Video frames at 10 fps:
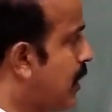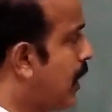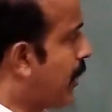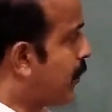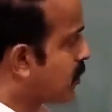
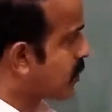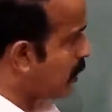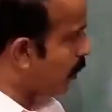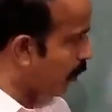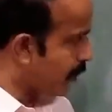and also
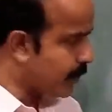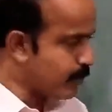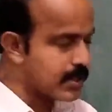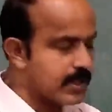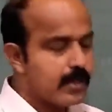the
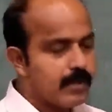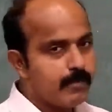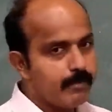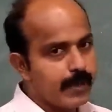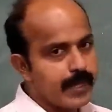longitudes
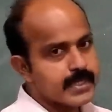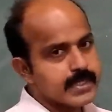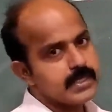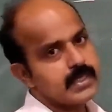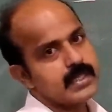
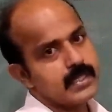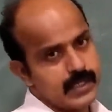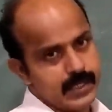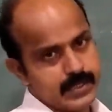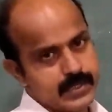makes
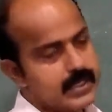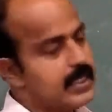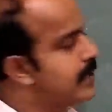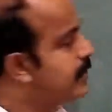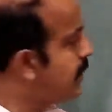grids.
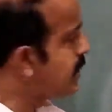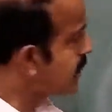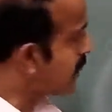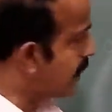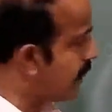
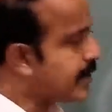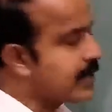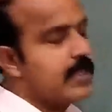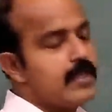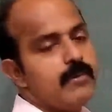This
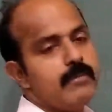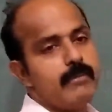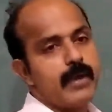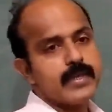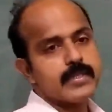grid
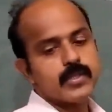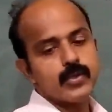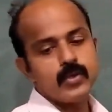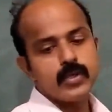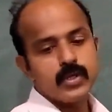makes
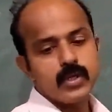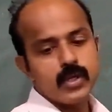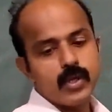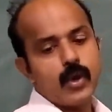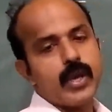
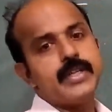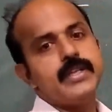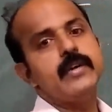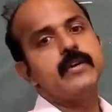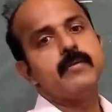to locate
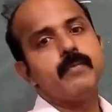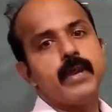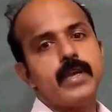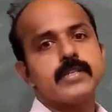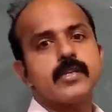the
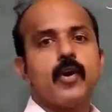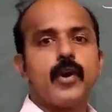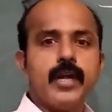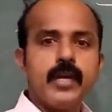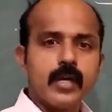place
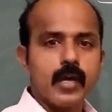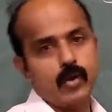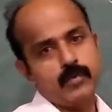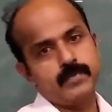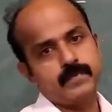on a
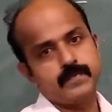globe.